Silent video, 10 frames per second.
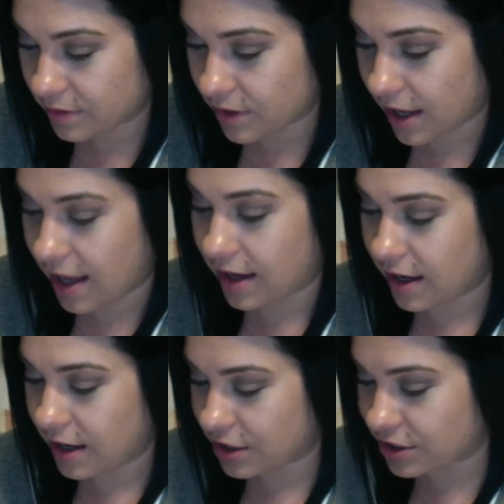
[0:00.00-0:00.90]
okay,
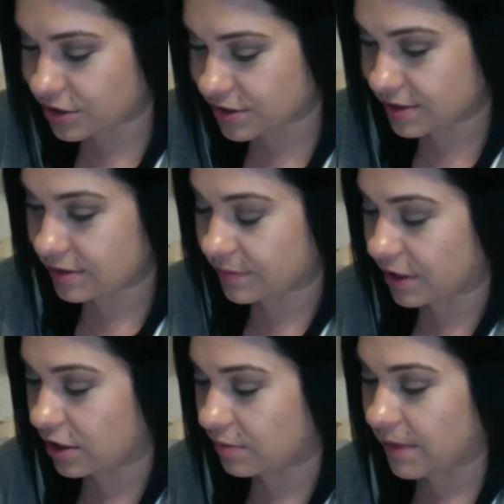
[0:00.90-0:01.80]

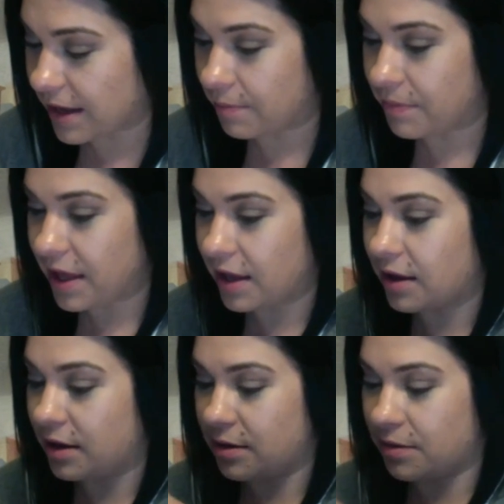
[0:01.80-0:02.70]
make a big
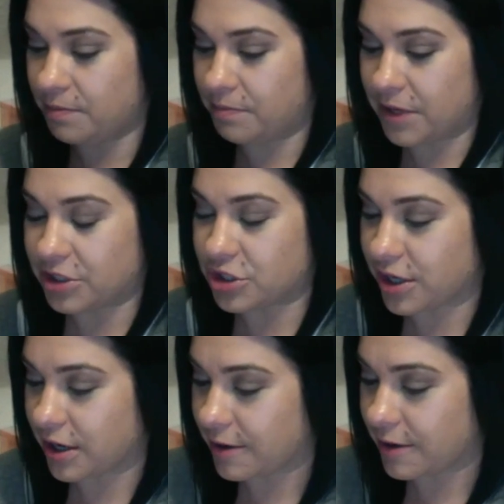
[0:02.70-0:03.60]
picture here.